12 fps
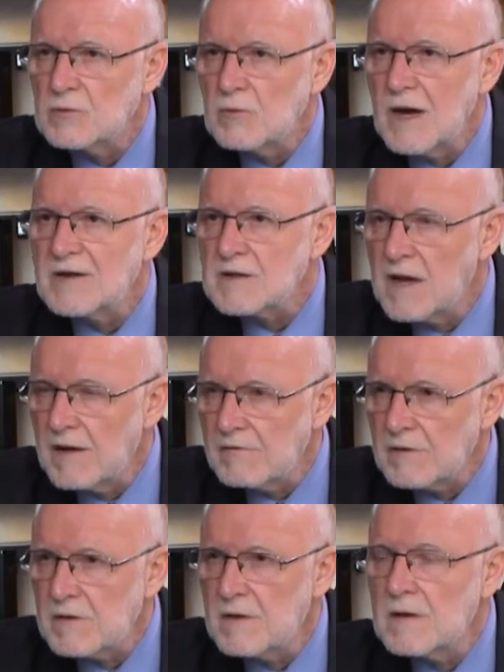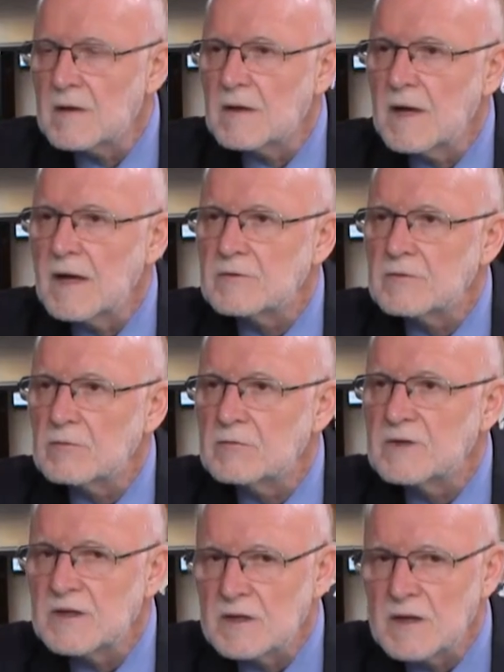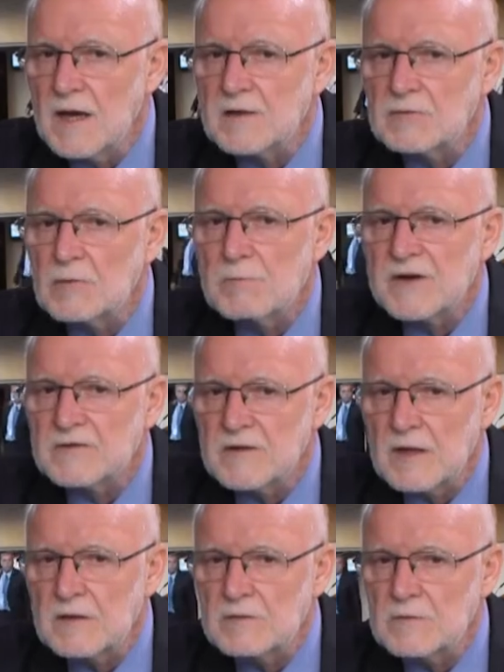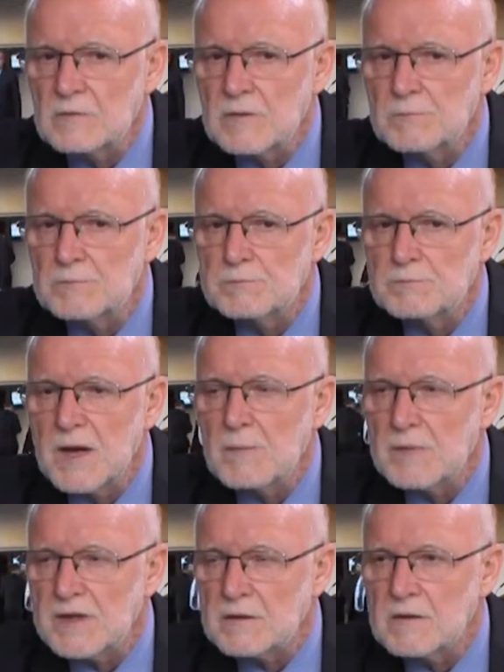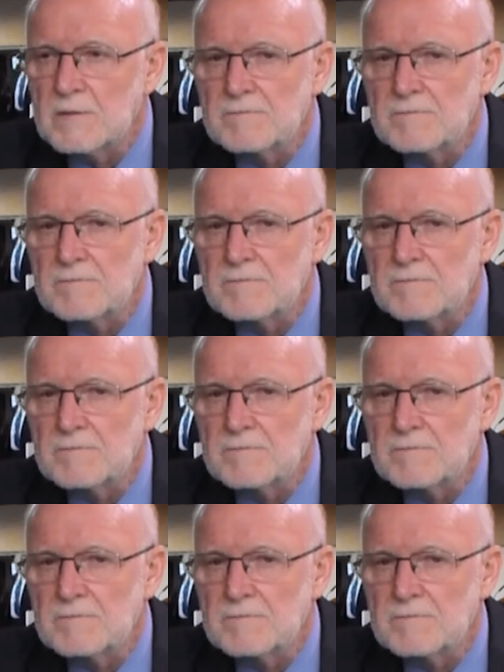to uncover and to dig and to present it to the public.